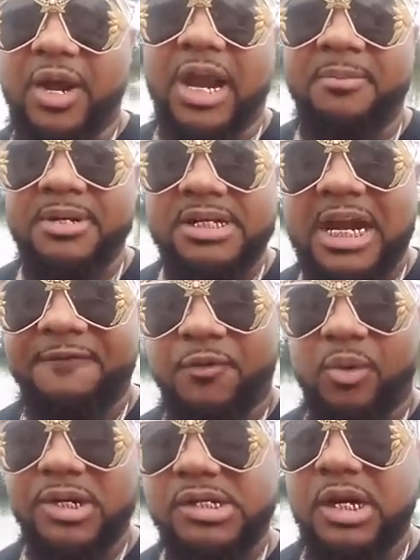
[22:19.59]
Amber
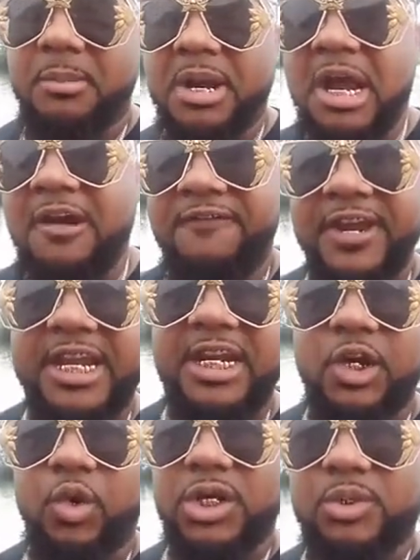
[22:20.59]
Sanford, what's up? Vicky
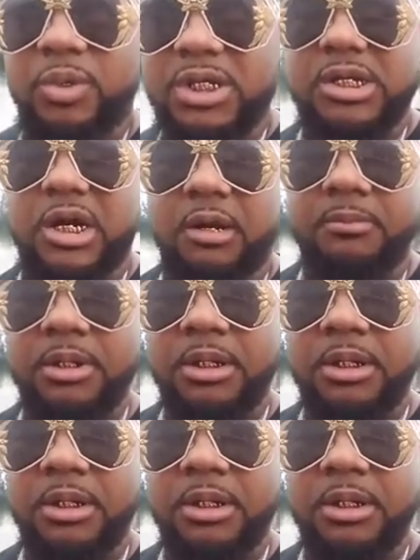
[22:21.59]
Lewis, what's up?